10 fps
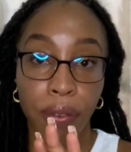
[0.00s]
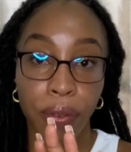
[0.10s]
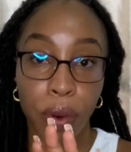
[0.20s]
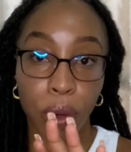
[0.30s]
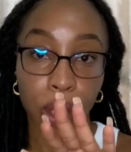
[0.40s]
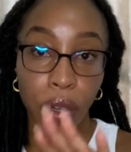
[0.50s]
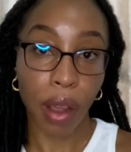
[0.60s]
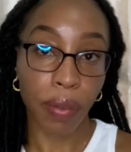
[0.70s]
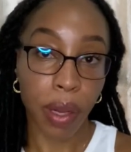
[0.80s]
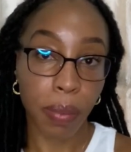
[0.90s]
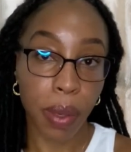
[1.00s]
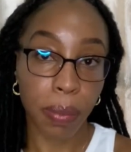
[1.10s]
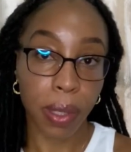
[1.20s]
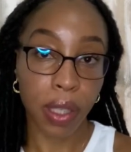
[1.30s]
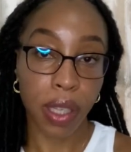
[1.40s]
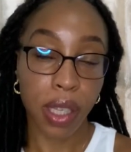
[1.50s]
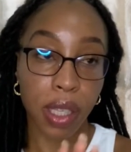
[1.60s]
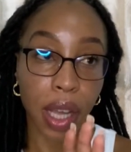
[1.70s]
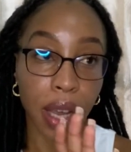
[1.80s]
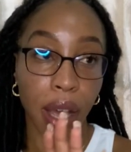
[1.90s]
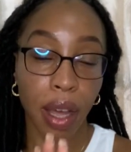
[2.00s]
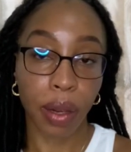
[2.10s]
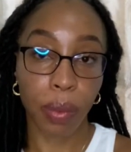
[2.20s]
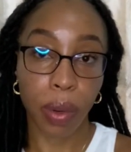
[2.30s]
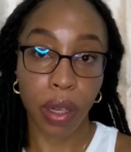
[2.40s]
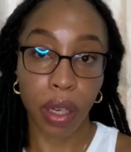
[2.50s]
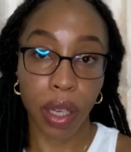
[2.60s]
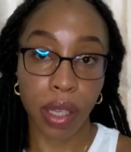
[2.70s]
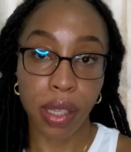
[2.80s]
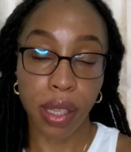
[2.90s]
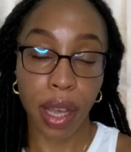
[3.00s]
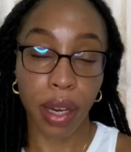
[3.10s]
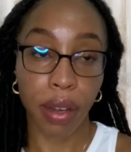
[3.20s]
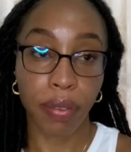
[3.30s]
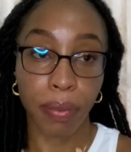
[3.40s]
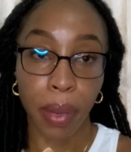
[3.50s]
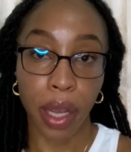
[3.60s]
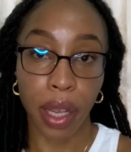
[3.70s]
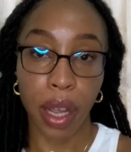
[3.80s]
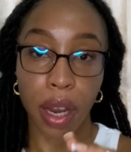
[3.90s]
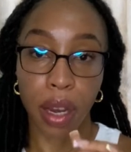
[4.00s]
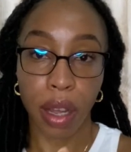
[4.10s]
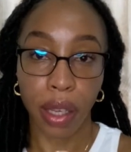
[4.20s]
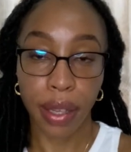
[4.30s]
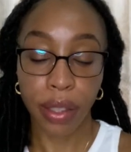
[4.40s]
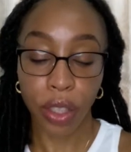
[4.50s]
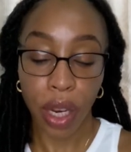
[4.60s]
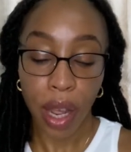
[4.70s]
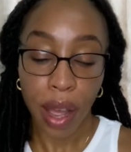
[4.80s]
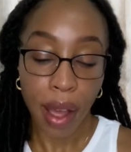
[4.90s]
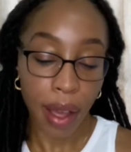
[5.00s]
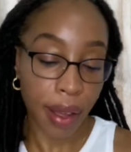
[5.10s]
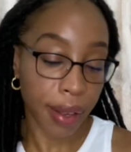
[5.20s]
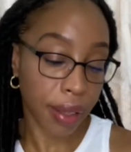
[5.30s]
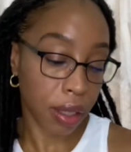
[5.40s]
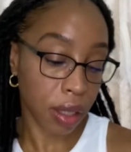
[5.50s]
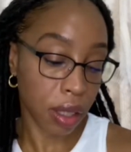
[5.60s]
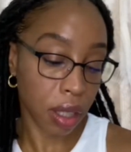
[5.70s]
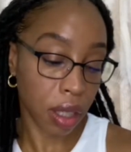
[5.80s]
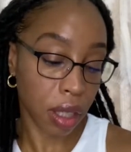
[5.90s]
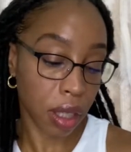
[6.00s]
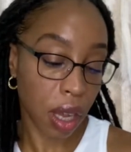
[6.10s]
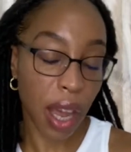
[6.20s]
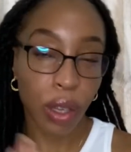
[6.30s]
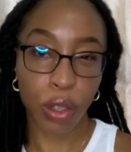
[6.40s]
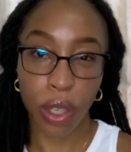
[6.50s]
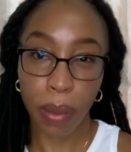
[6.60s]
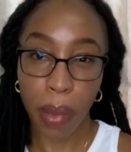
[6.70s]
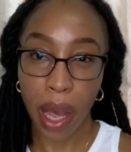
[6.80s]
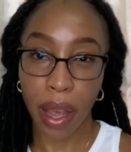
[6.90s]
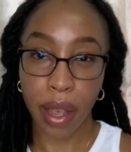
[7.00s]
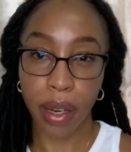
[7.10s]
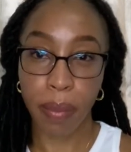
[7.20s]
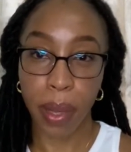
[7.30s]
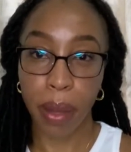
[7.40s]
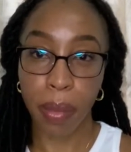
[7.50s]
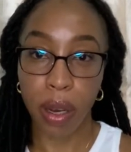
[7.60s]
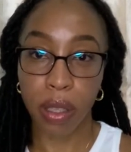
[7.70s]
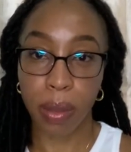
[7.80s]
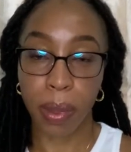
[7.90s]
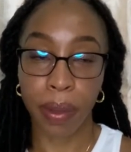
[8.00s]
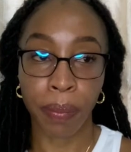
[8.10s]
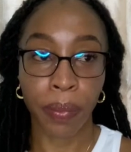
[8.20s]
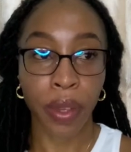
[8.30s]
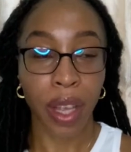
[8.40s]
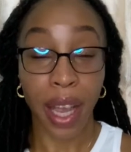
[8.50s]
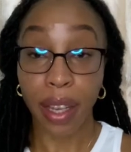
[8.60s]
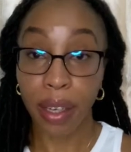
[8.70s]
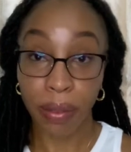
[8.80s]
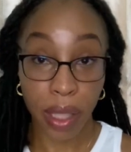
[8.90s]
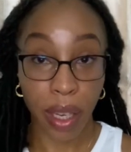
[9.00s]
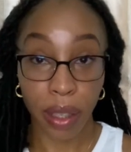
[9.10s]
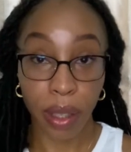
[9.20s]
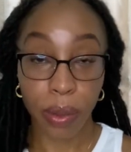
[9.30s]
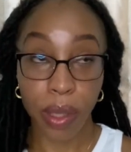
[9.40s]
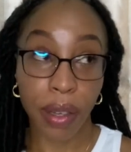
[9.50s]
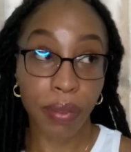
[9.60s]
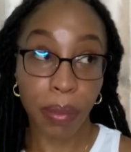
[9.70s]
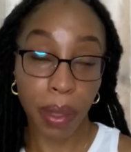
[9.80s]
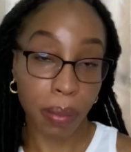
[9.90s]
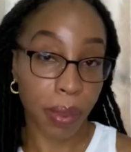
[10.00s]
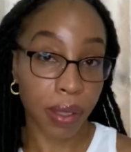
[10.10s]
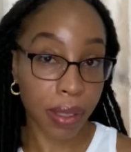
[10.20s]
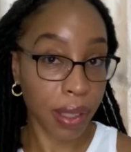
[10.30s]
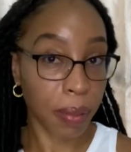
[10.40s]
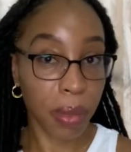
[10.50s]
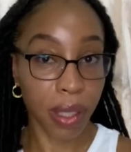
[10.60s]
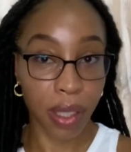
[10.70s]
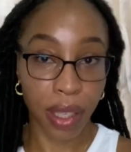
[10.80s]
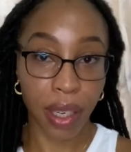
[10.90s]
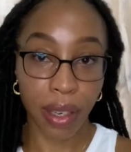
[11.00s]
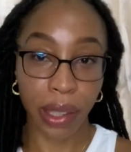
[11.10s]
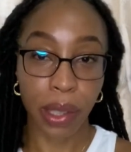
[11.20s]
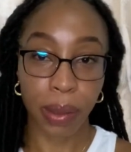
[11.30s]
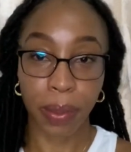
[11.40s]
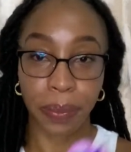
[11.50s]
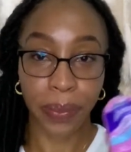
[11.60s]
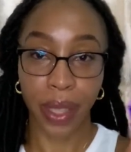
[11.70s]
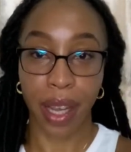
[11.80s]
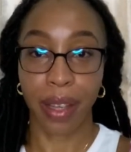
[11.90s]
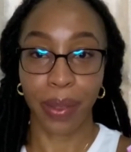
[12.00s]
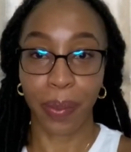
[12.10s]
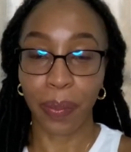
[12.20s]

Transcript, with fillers: for traveling purposes i had one inside of my luggage and i usually buy the big box but i could have taken out of the big box and put into the luggage but i don't know